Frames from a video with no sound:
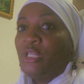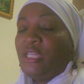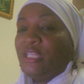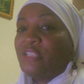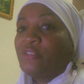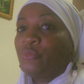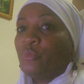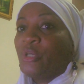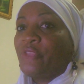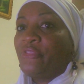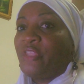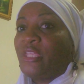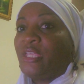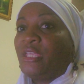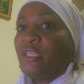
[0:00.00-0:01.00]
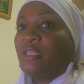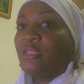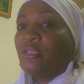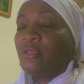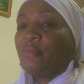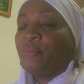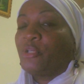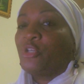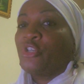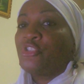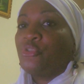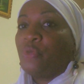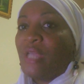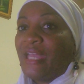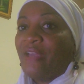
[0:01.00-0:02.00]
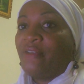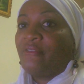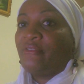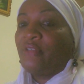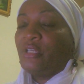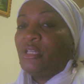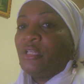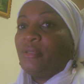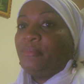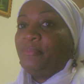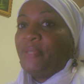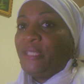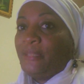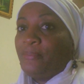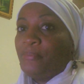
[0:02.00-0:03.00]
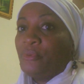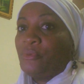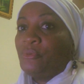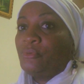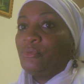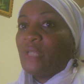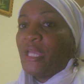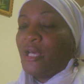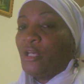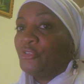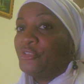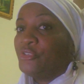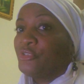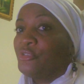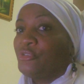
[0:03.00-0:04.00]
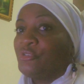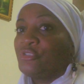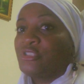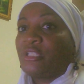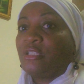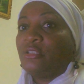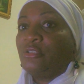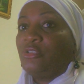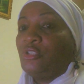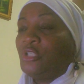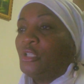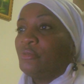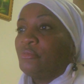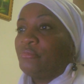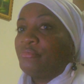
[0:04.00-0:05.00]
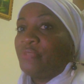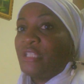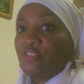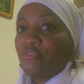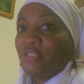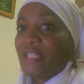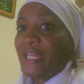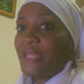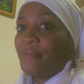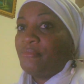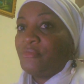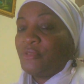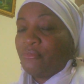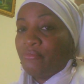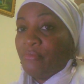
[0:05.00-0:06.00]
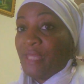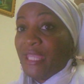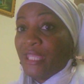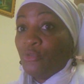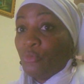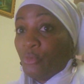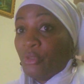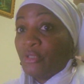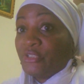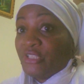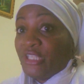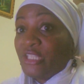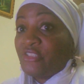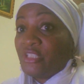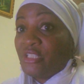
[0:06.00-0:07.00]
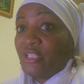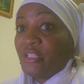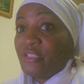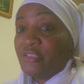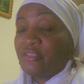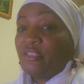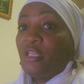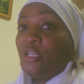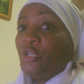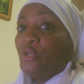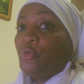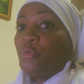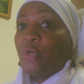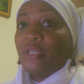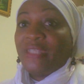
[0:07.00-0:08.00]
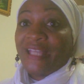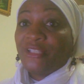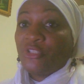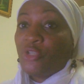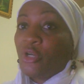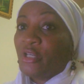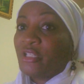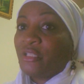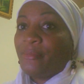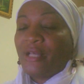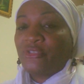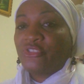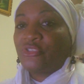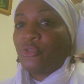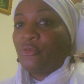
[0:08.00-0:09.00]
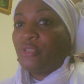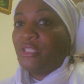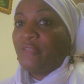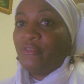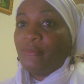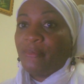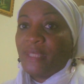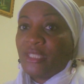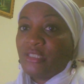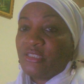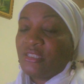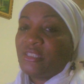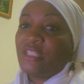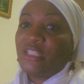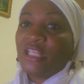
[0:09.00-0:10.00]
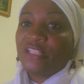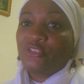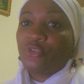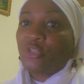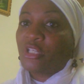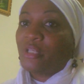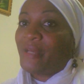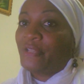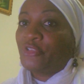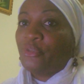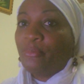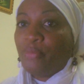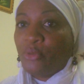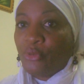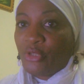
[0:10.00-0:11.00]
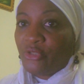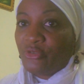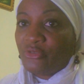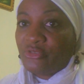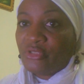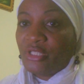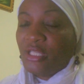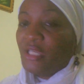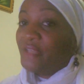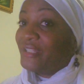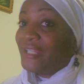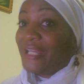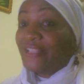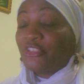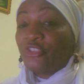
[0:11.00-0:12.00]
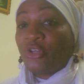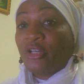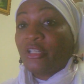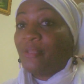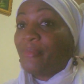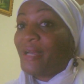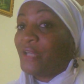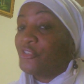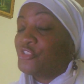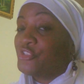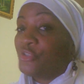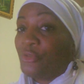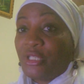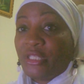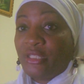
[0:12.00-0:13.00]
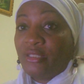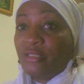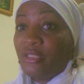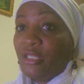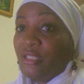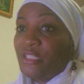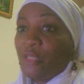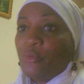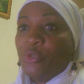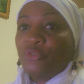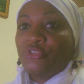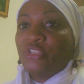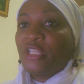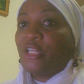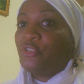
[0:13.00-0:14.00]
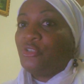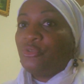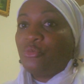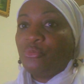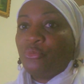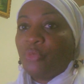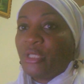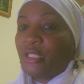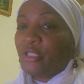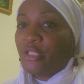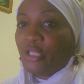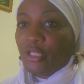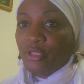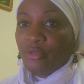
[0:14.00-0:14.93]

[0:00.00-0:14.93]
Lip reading: it's one thing because you have people, elders, and, Israelite men who are teaching us, who are not talking about certain information. They're not talking about the borders. They're not talking about Jordan. They won't tell you where to go.